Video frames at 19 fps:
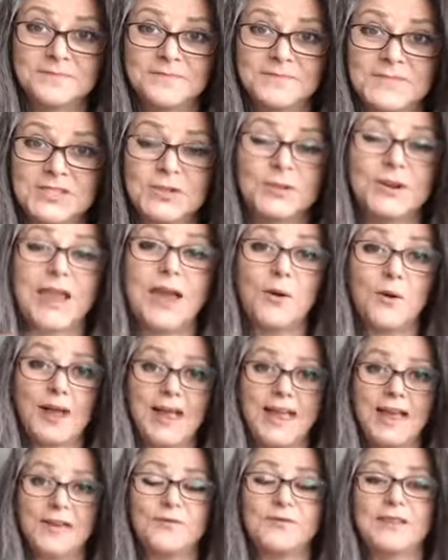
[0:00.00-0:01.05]
So now I
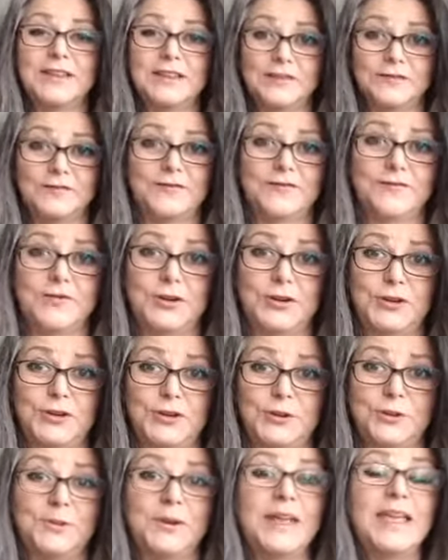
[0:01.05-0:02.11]
have a gift for
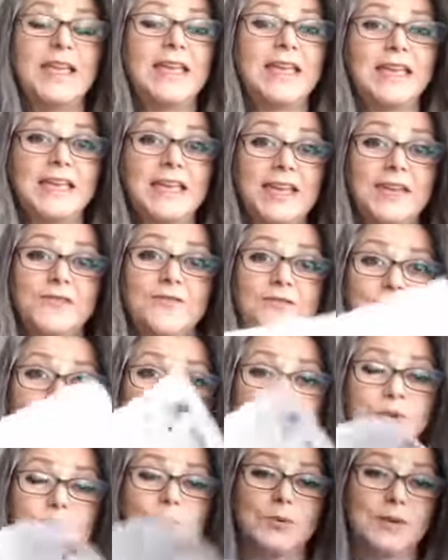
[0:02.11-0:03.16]
you. If
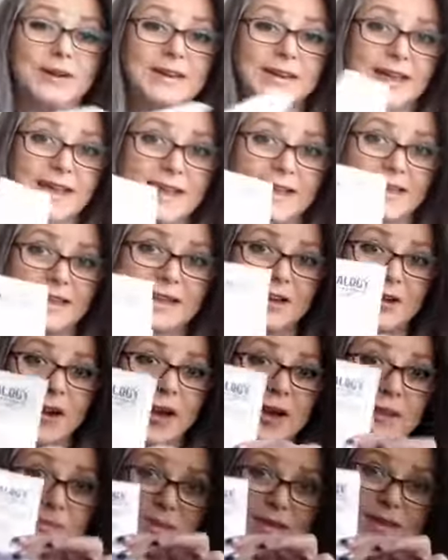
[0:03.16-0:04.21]
you would like a
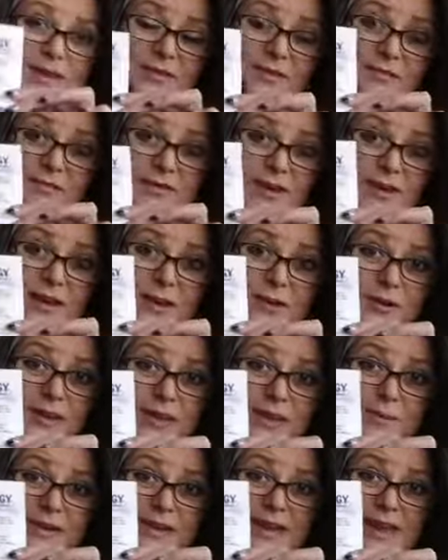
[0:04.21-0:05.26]
copy of the video
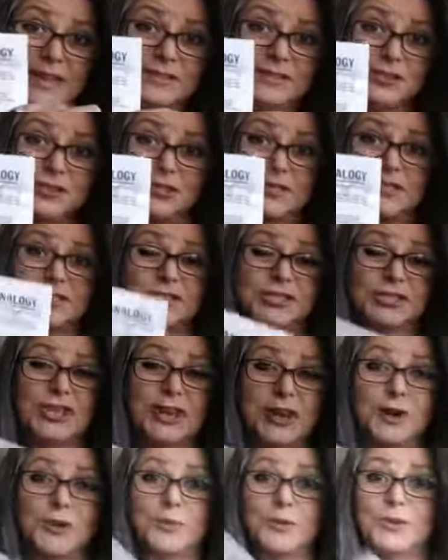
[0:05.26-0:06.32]
game analogy to
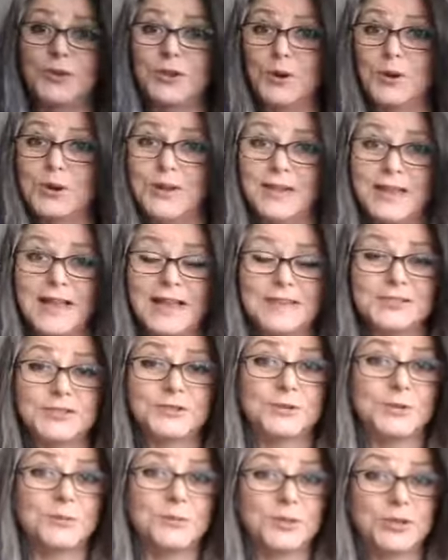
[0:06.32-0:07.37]
share with your
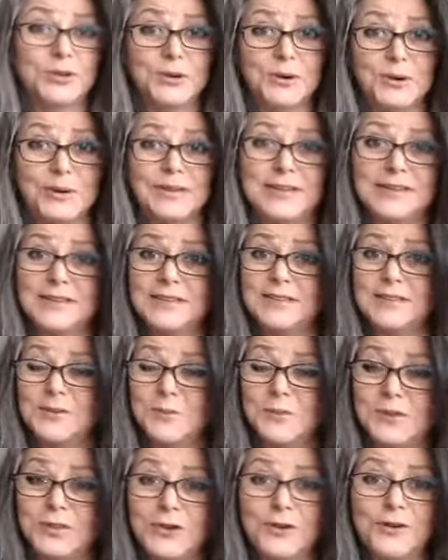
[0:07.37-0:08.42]
classroom, with your kids,
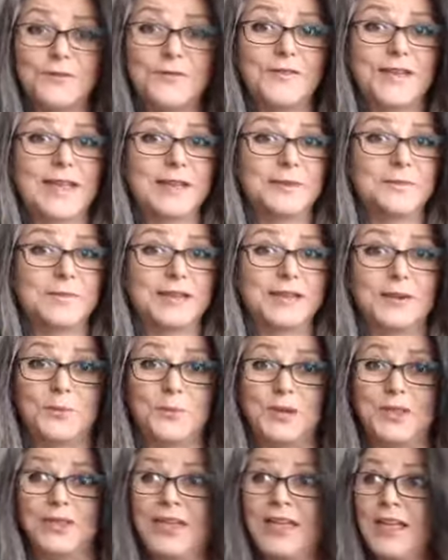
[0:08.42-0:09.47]
with your family,
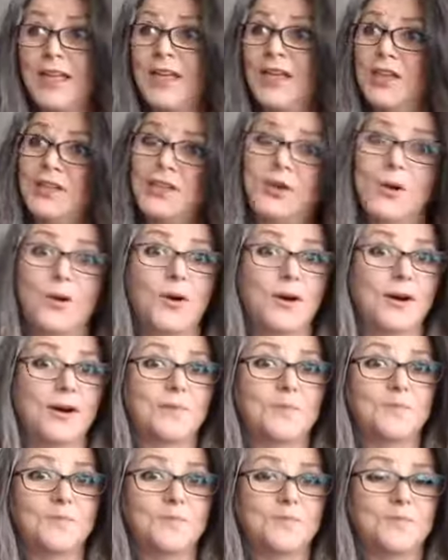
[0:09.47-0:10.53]
with
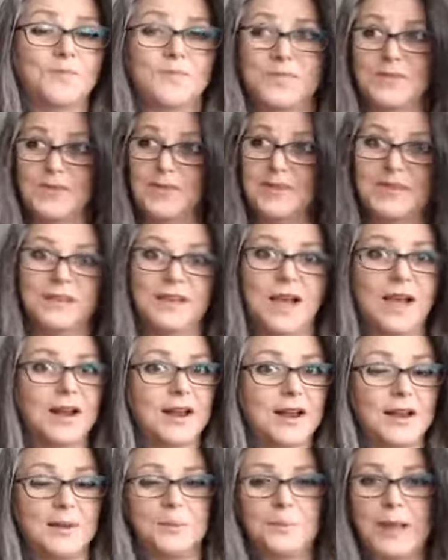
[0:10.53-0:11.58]
your
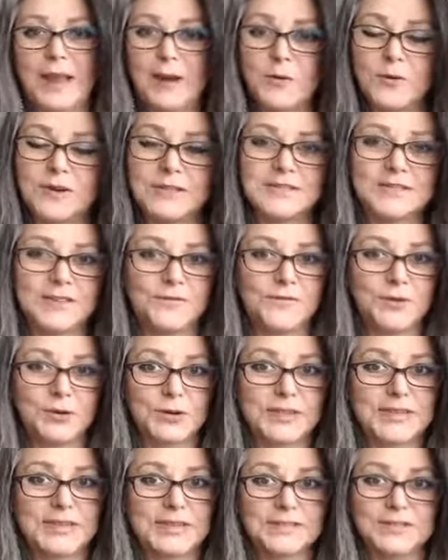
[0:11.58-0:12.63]
young parents, if your
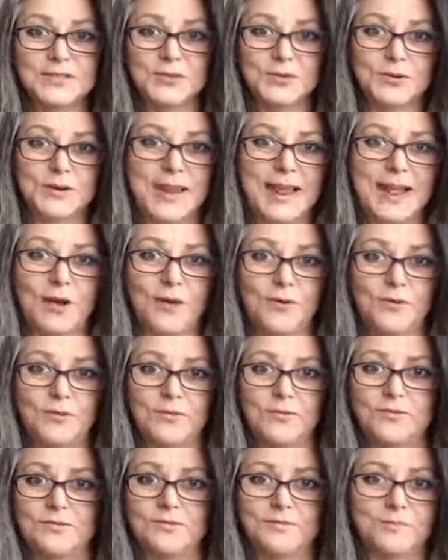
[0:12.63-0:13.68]
kids are
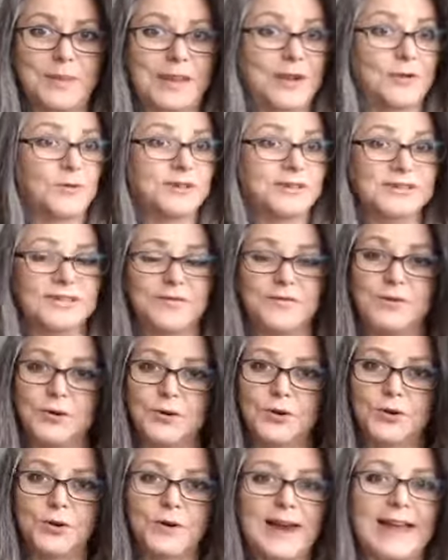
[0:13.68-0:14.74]
now parents of your
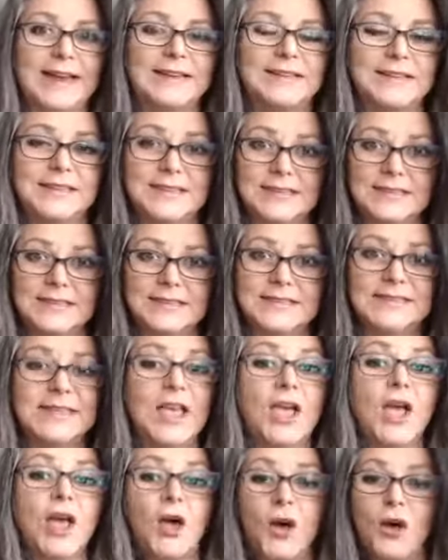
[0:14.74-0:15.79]
grandkids,
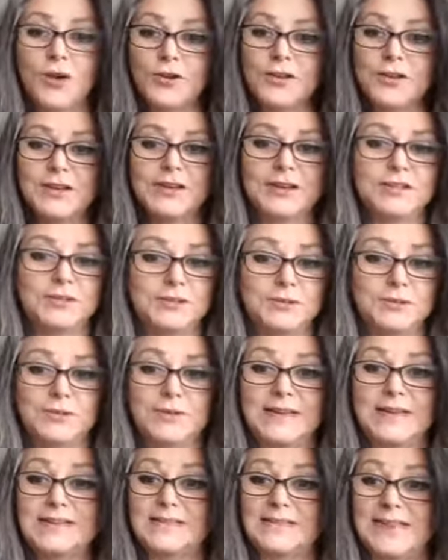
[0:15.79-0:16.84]
all you got to do
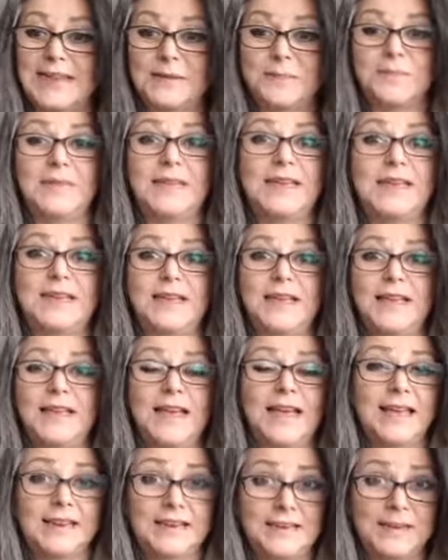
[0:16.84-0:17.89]
is send me
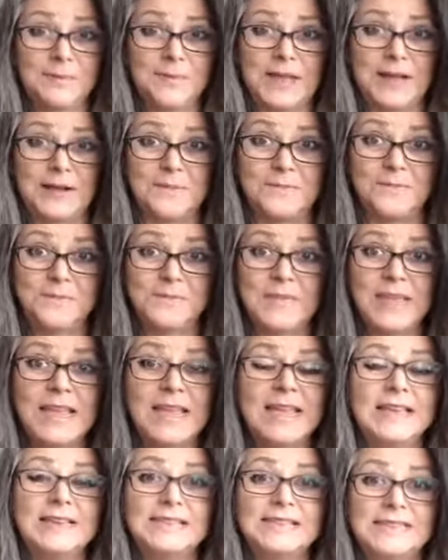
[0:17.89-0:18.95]
an email.
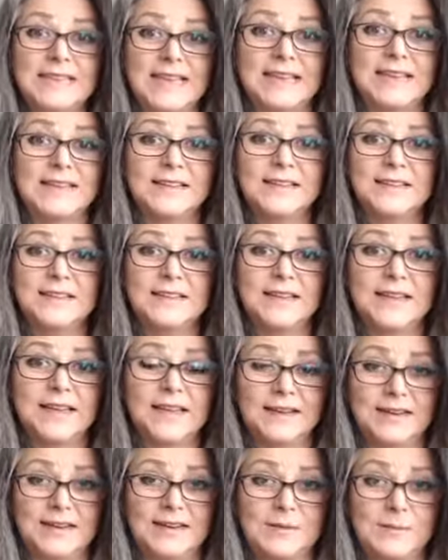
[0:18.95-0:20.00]
Send
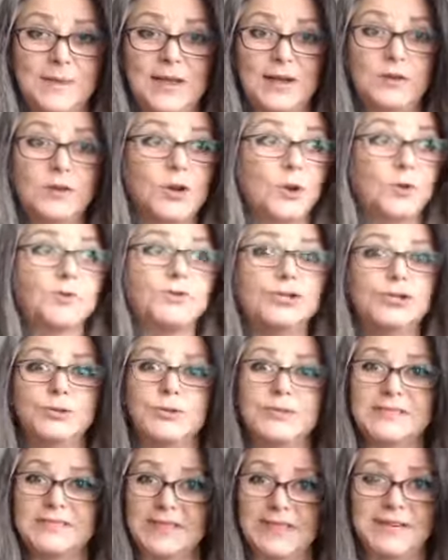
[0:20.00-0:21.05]
an email. Go to
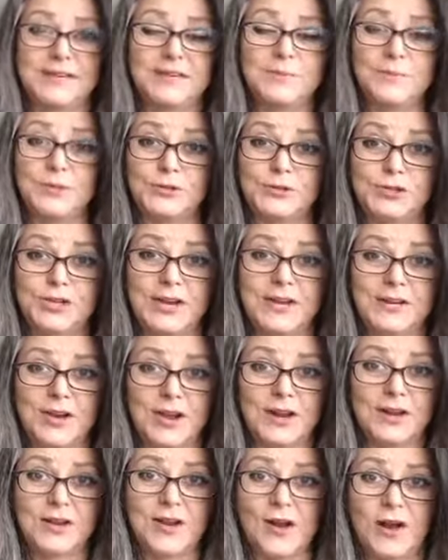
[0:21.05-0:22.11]

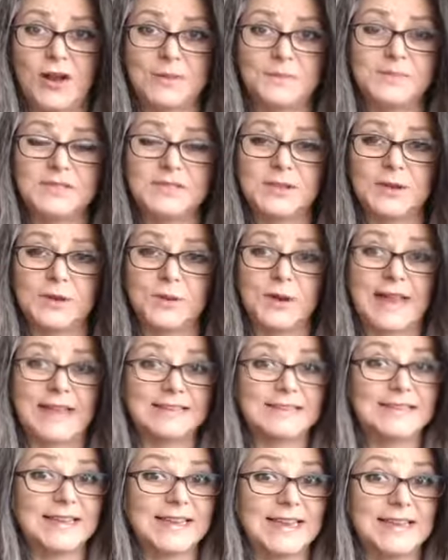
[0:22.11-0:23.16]
sandyboucher.com. So
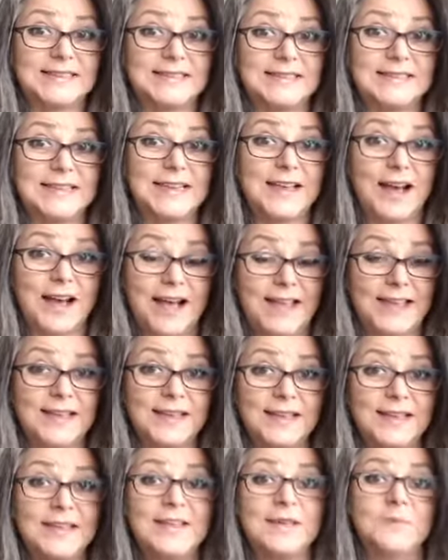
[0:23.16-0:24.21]

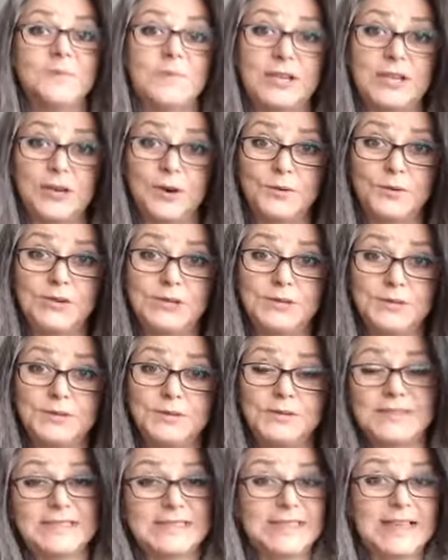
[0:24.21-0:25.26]

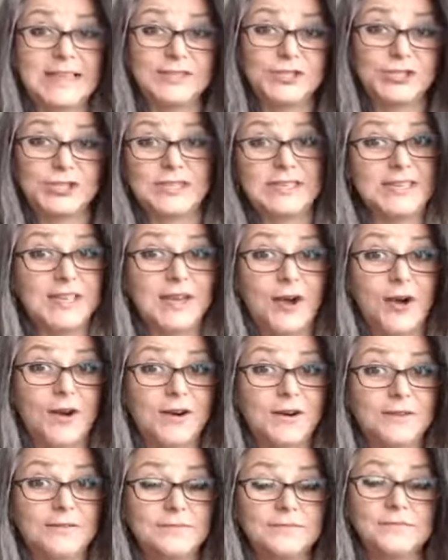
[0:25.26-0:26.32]

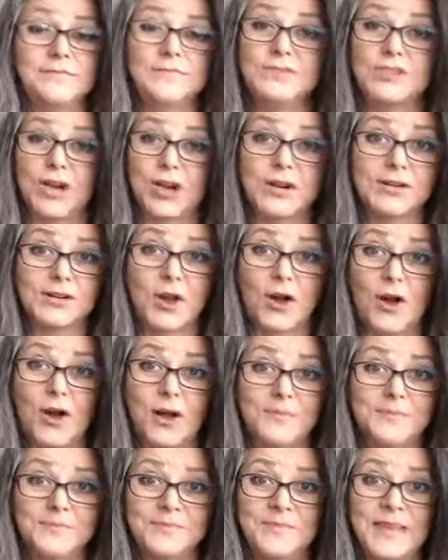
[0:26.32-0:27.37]

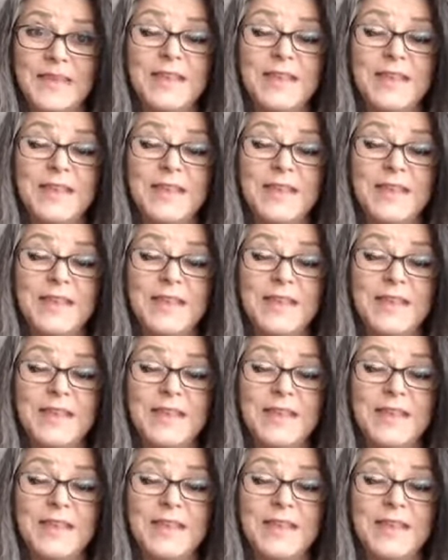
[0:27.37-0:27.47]
sandyboucher.com.